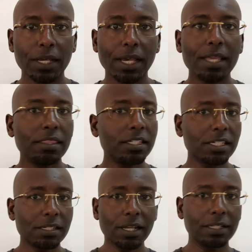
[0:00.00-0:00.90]
And this
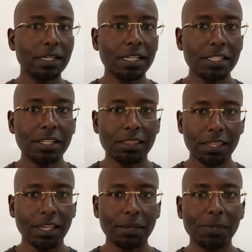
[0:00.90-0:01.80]
is not an easy
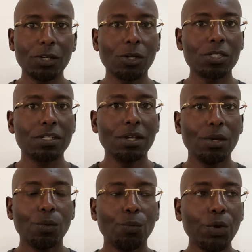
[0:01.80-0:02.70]
thing because
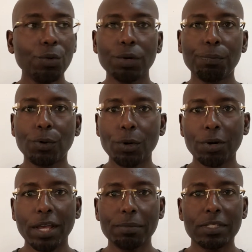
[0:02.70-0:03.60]
we were
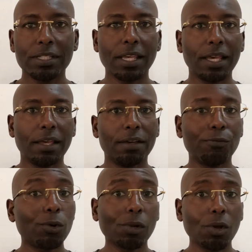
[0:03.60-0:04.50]
programmed
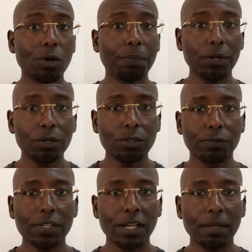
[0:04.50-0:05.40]
for a long period
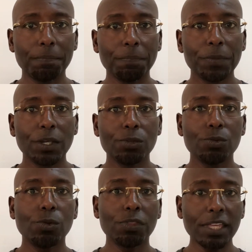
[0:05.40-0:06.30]
of time
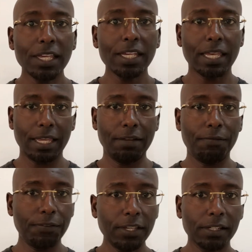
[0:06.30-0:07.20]
to think and
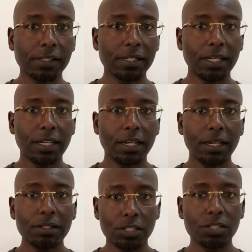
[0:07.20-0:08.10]
feel
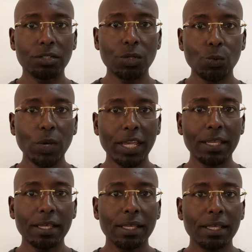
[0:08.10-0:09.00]
in a certain
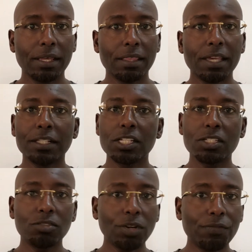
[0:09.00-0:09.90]
way that is
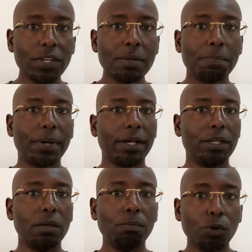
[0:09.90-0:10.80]
driven by
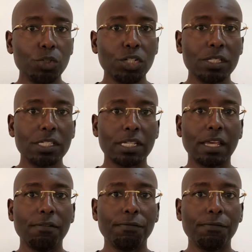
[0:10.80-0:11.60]
emotions and